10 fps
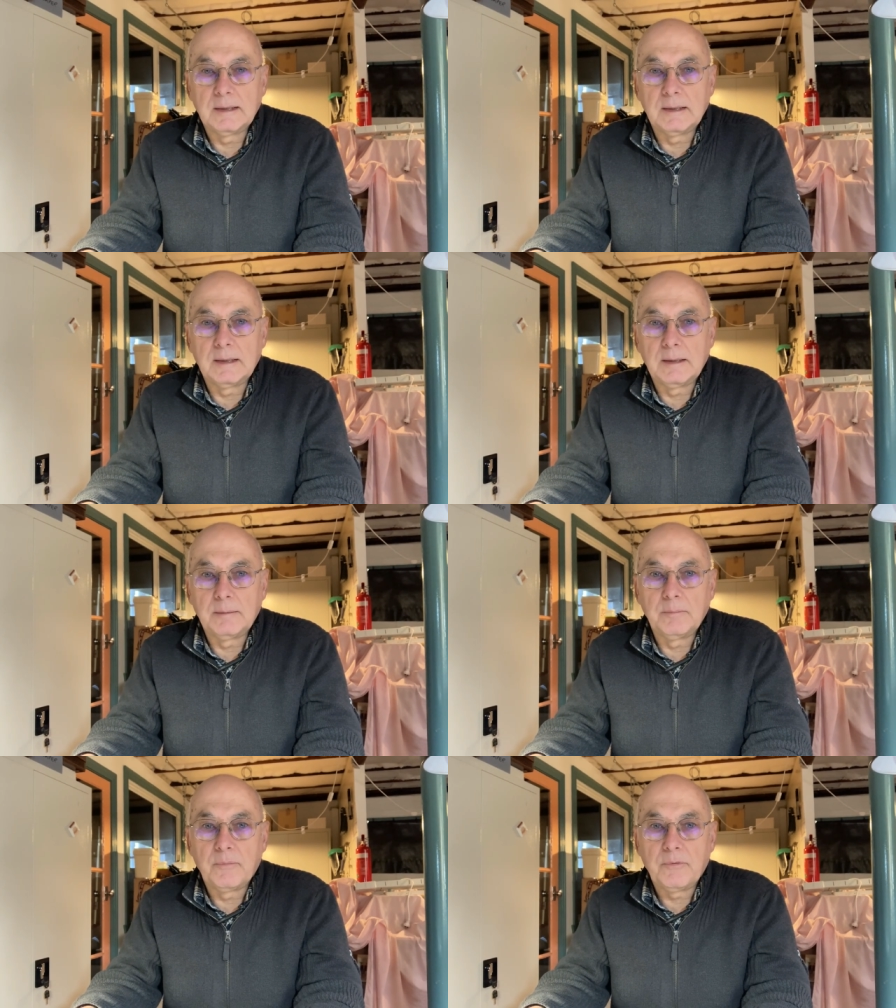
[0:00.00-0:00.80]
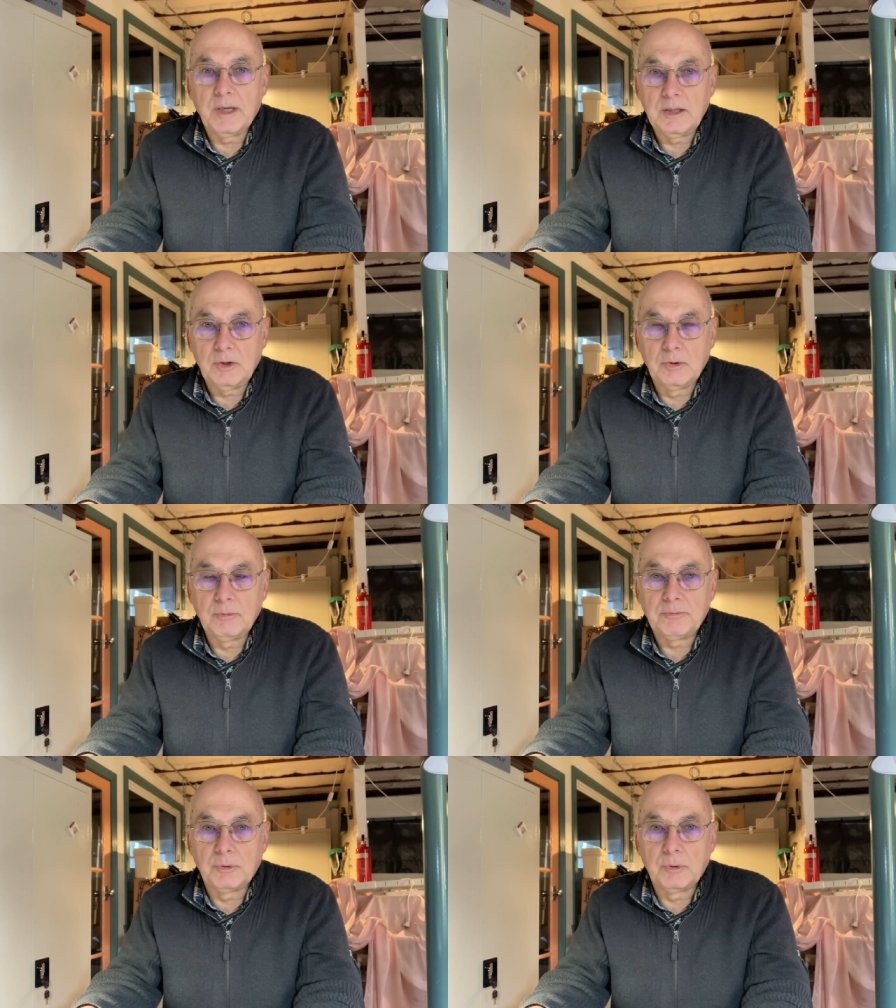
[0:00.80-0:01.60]
Um, thank
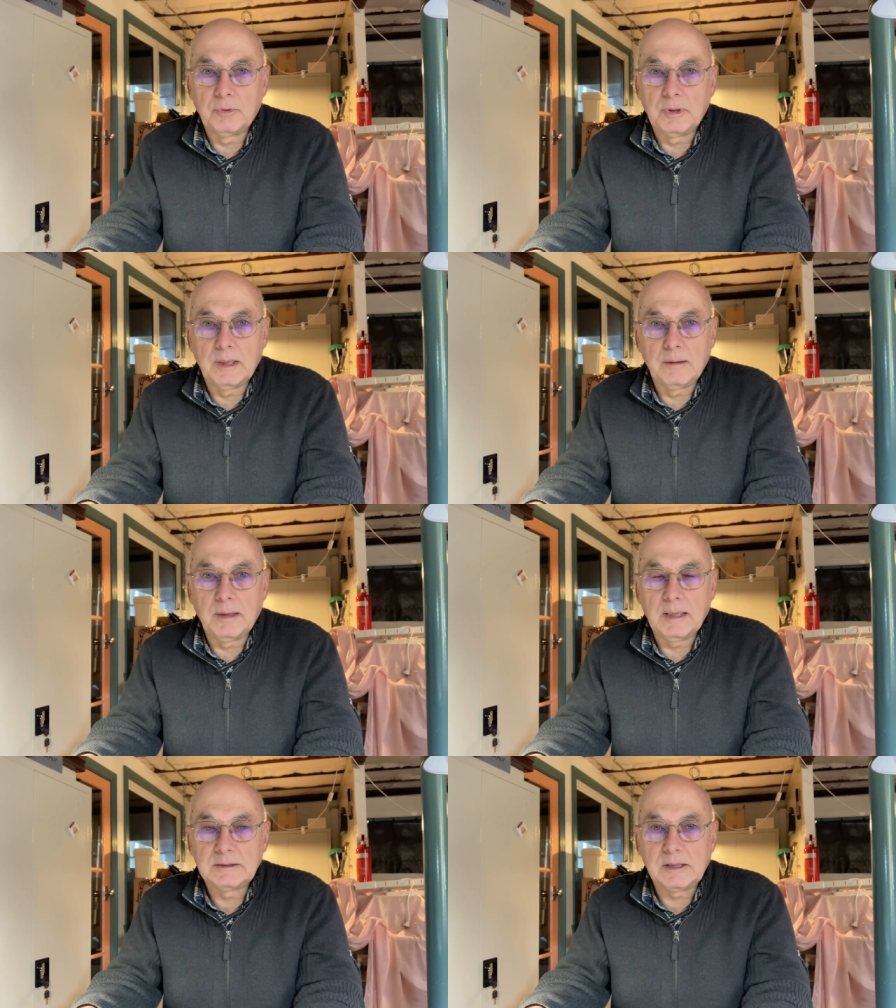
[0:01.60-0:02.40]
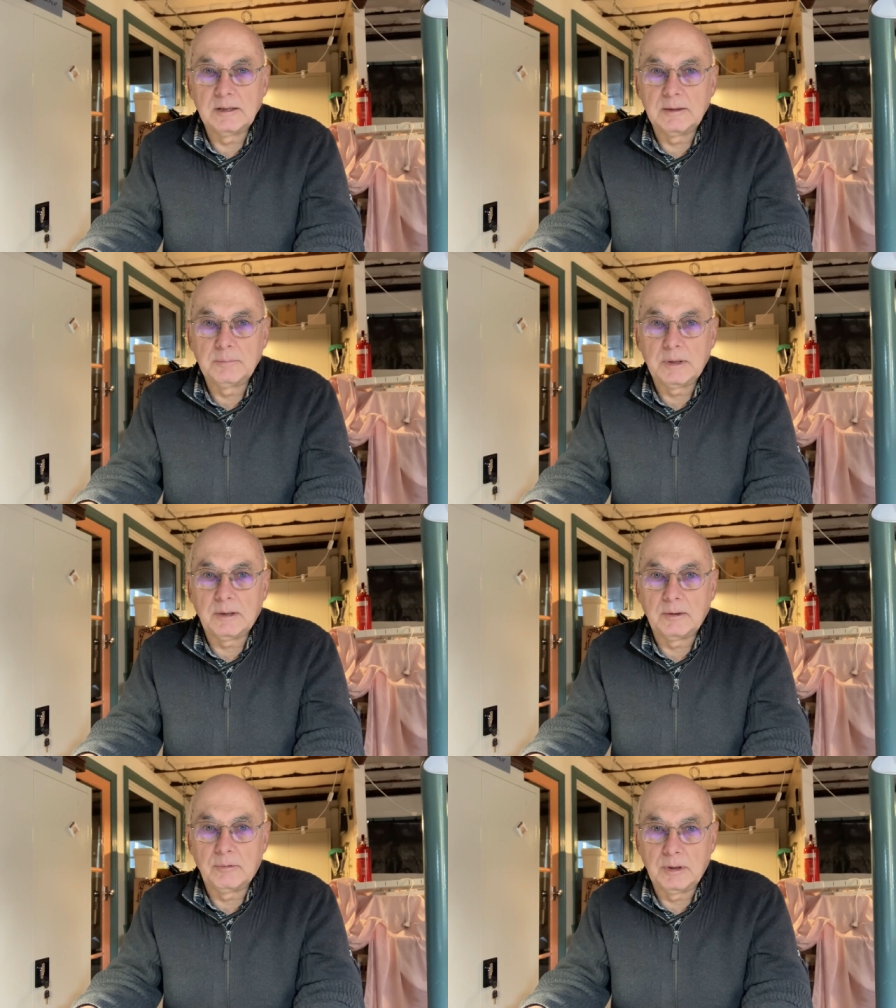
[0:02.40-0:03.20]
you for uh, asking them.
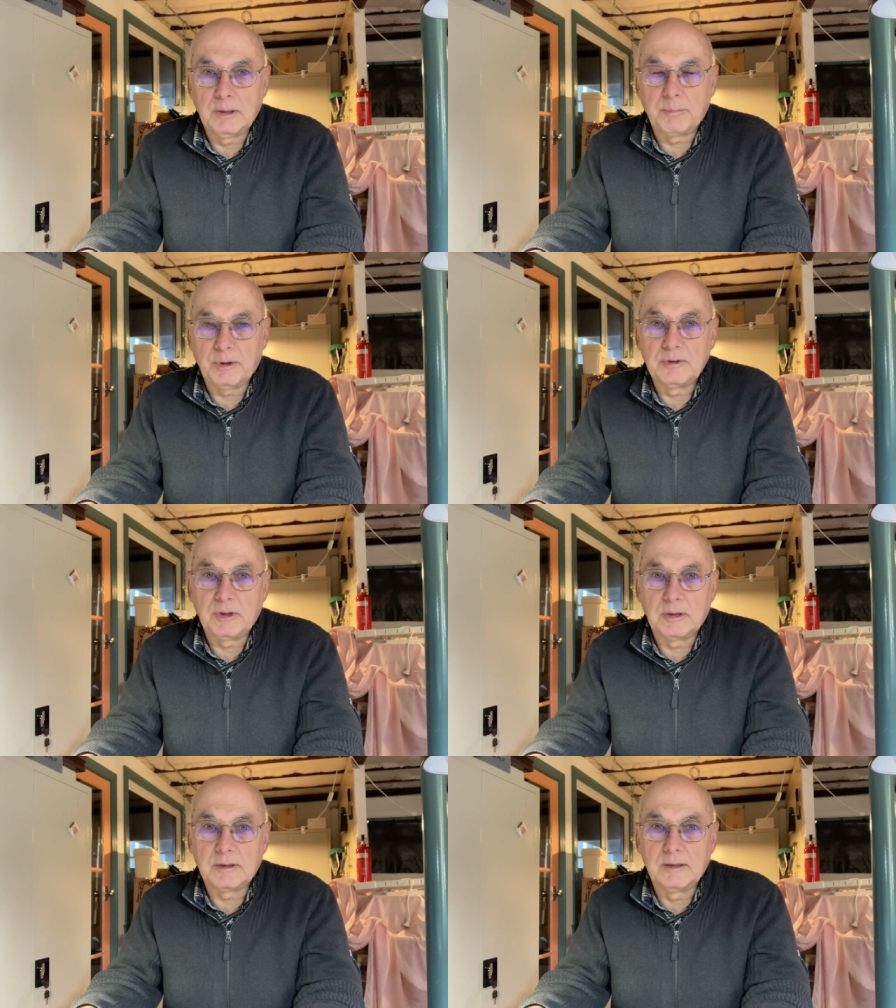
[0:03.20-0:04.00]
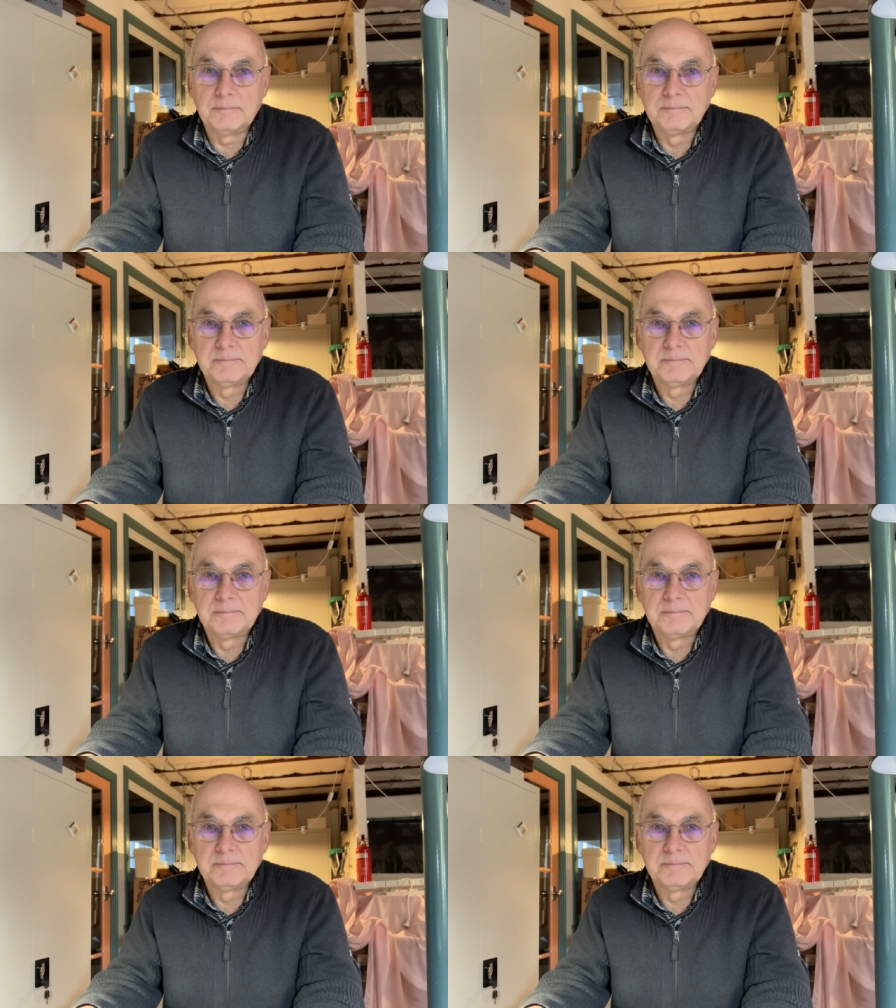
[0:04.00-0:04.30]
I really appreciate that.